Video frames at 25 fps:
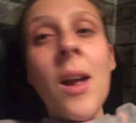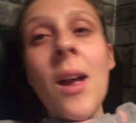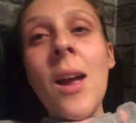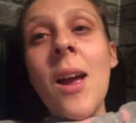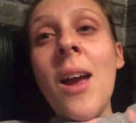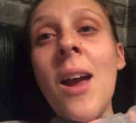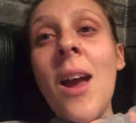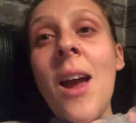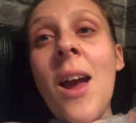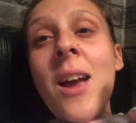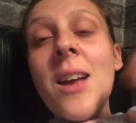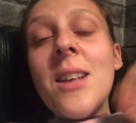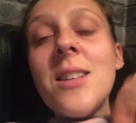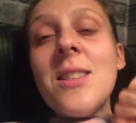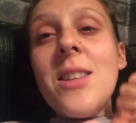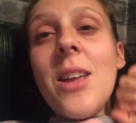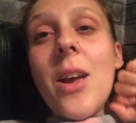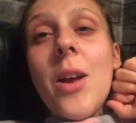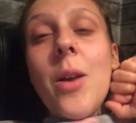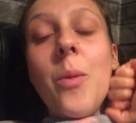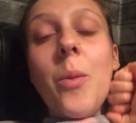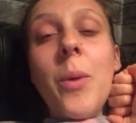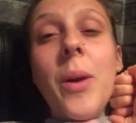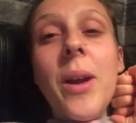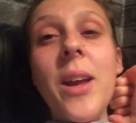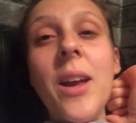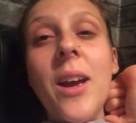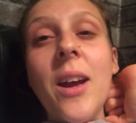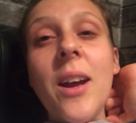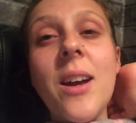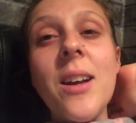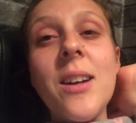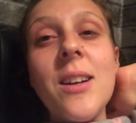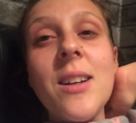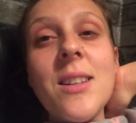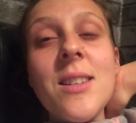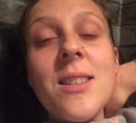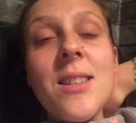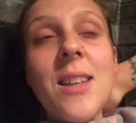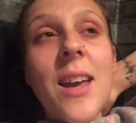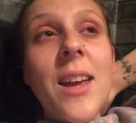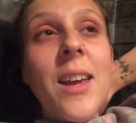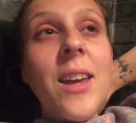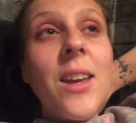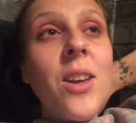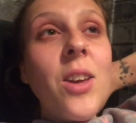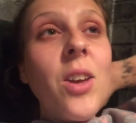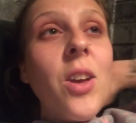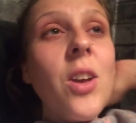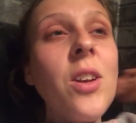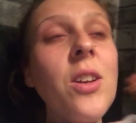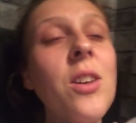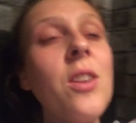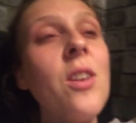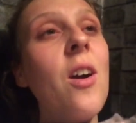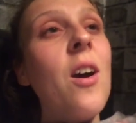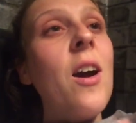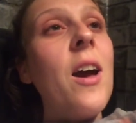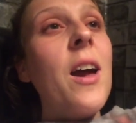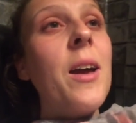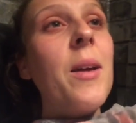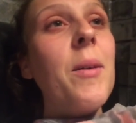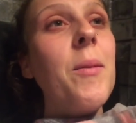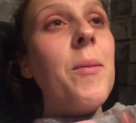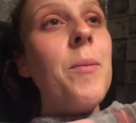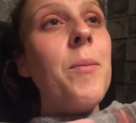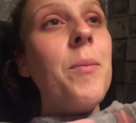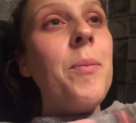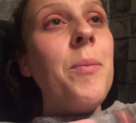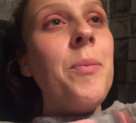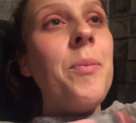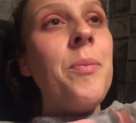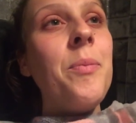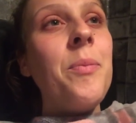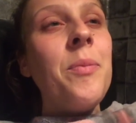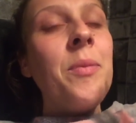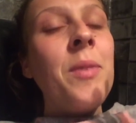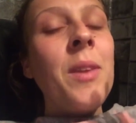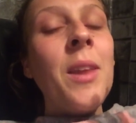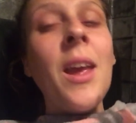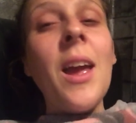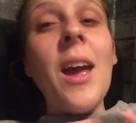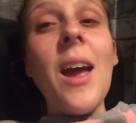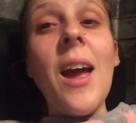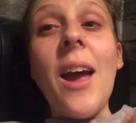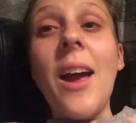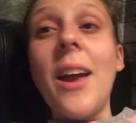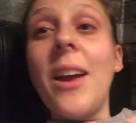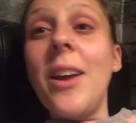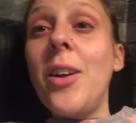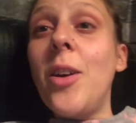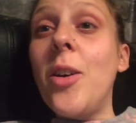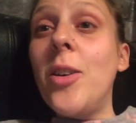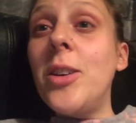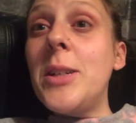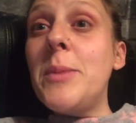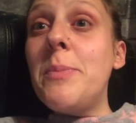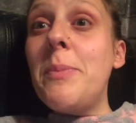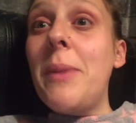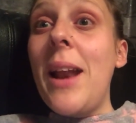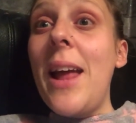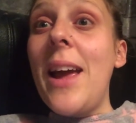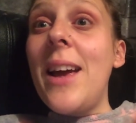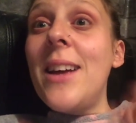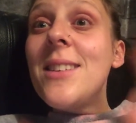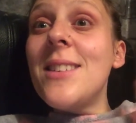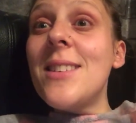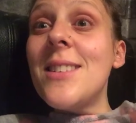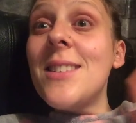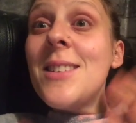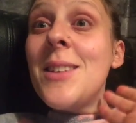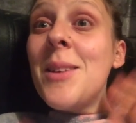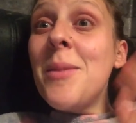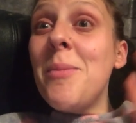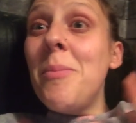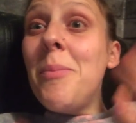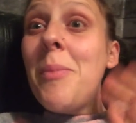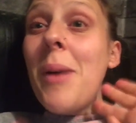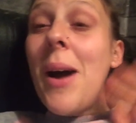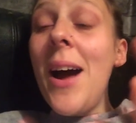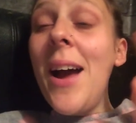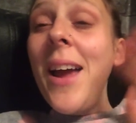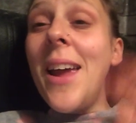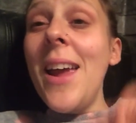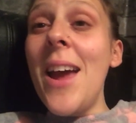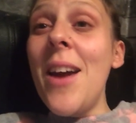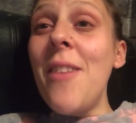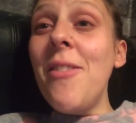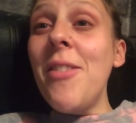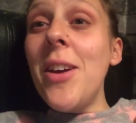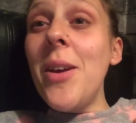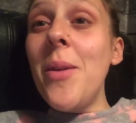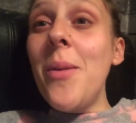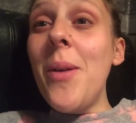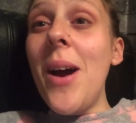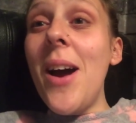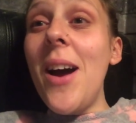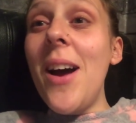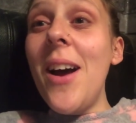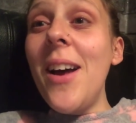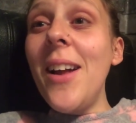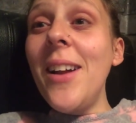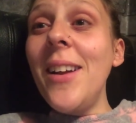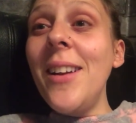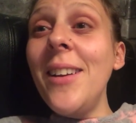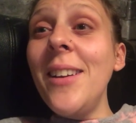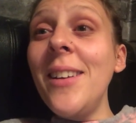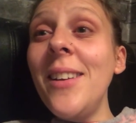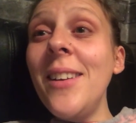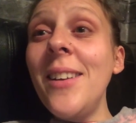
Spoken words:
us. So we are going to say good night and God bless. Mom. Bye, everyone. Mom.